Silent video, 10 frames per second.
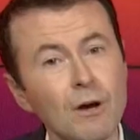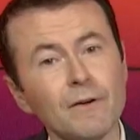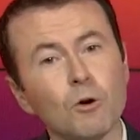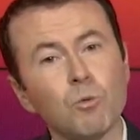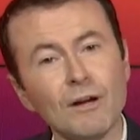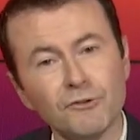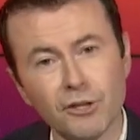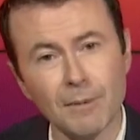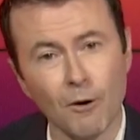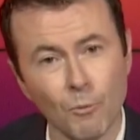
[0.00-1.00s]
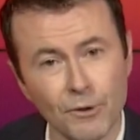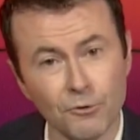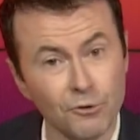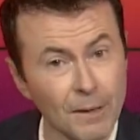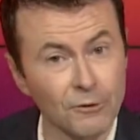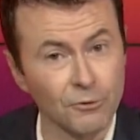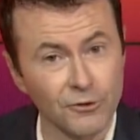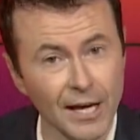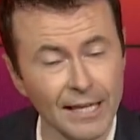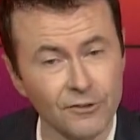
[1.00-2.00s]
when you have a question about weather, space, or
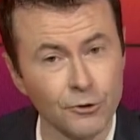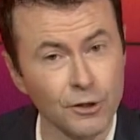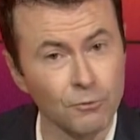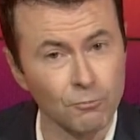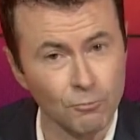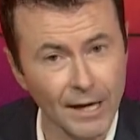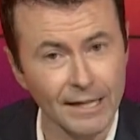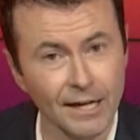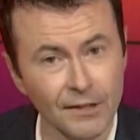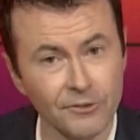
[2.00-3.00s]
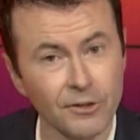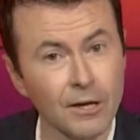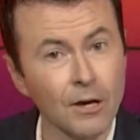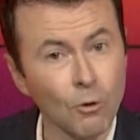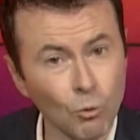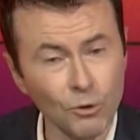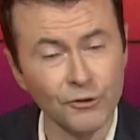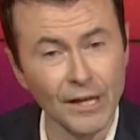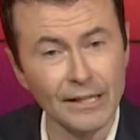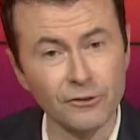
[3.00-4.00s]
science, you can write us
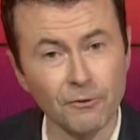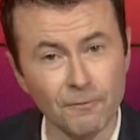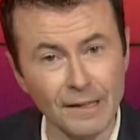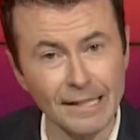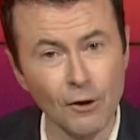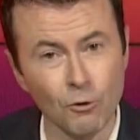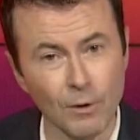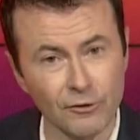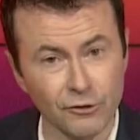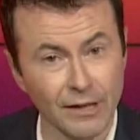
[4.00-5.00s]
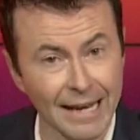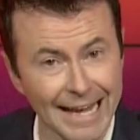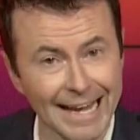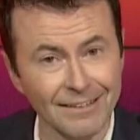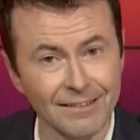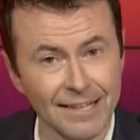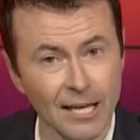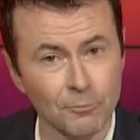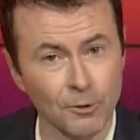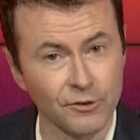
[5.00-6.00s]
or send us a video question at
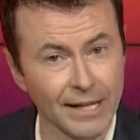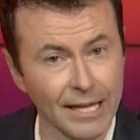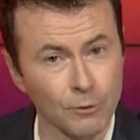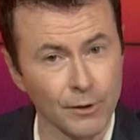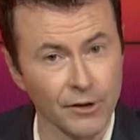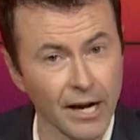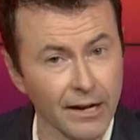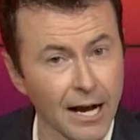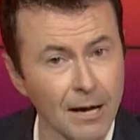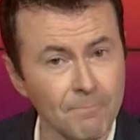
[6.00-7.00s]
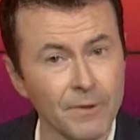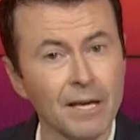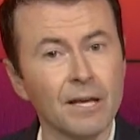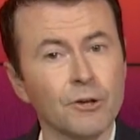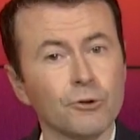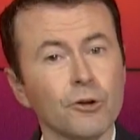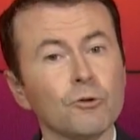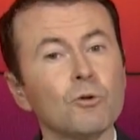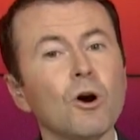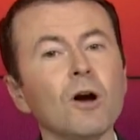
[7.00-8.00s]
asktheexperts@accuweather.com. You can
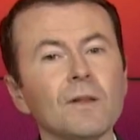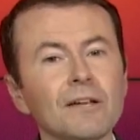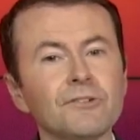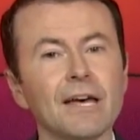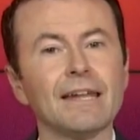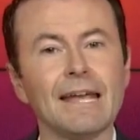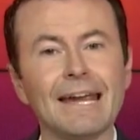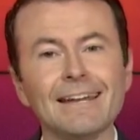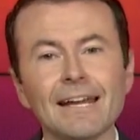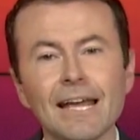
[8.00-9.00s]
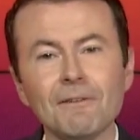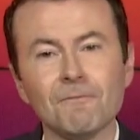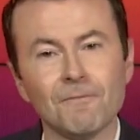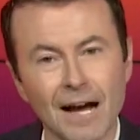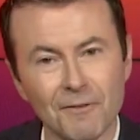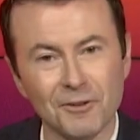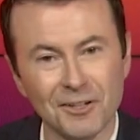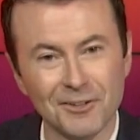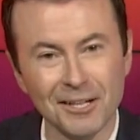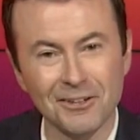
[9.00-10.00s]
also call us at
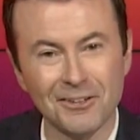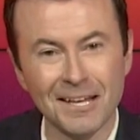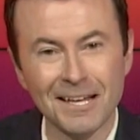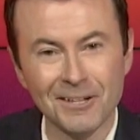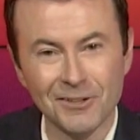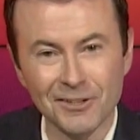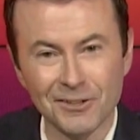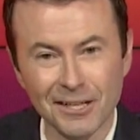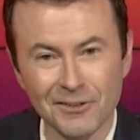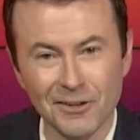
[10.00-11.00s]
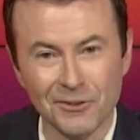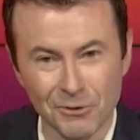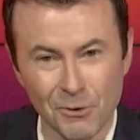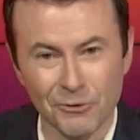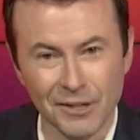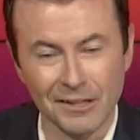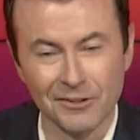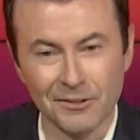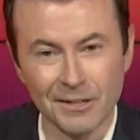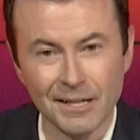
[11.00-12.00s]

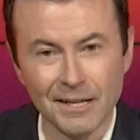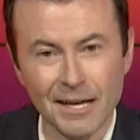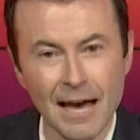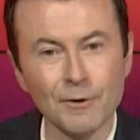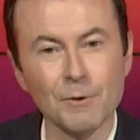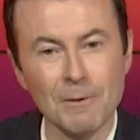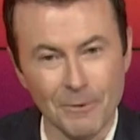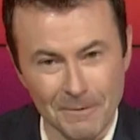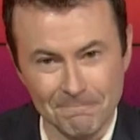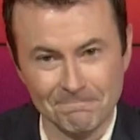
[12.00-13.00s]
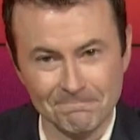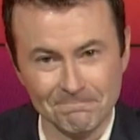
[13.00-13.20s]
888-566-6606. Have a great one.